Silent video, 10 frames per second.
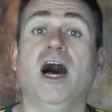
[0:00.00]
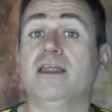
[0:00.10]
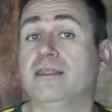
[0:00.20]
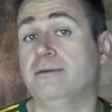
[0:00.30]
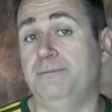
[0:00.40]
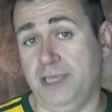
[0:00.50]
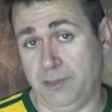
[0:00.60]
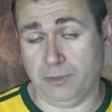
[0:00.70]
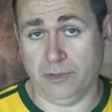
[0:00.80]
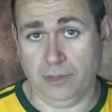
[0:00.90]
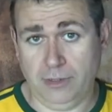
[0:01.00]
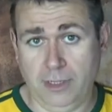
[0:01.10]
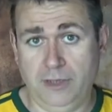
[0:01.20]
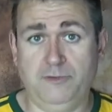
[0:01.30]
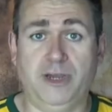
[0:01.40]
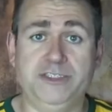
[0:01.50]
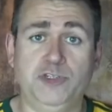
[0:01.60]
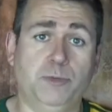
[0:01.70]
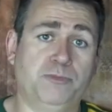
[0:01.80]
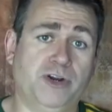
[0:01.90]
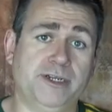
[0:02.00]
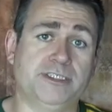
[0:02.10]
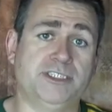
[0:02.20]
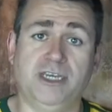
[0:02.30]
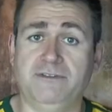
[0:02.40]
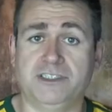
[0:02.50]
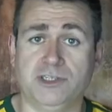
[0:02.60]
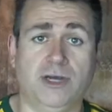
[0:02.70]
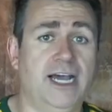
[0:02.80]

other people find your product, service, or